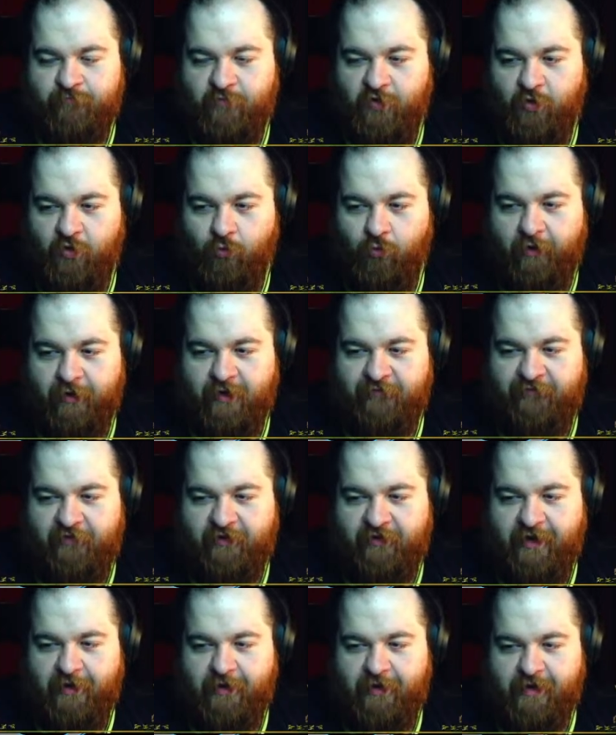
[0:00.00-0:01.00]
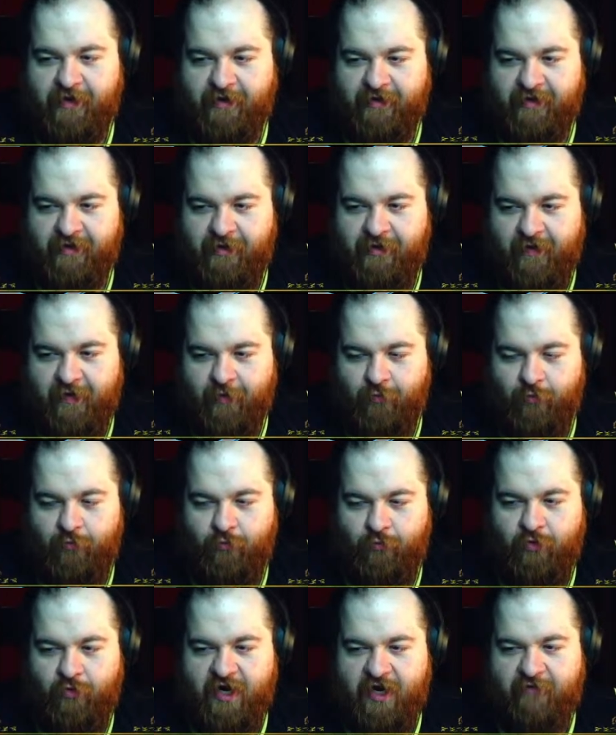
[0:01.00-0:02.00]
waterfall area, you know, like, or
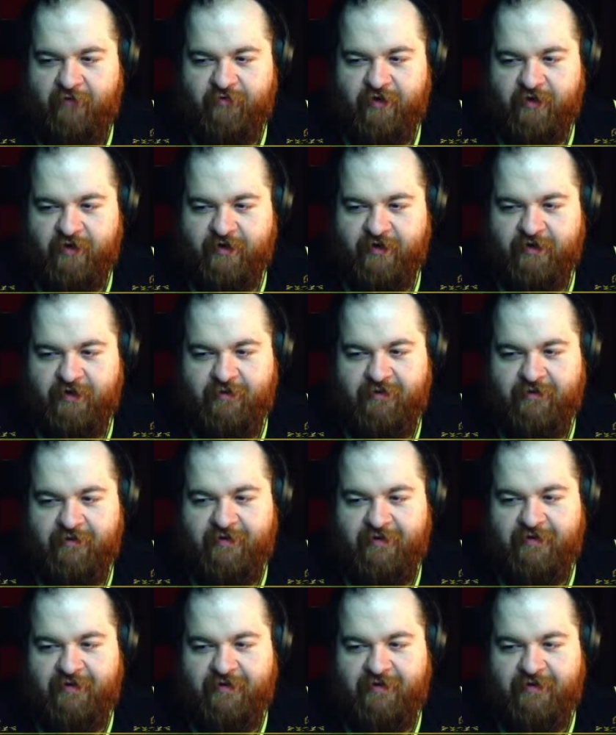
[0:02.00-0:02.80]
whatever, you know,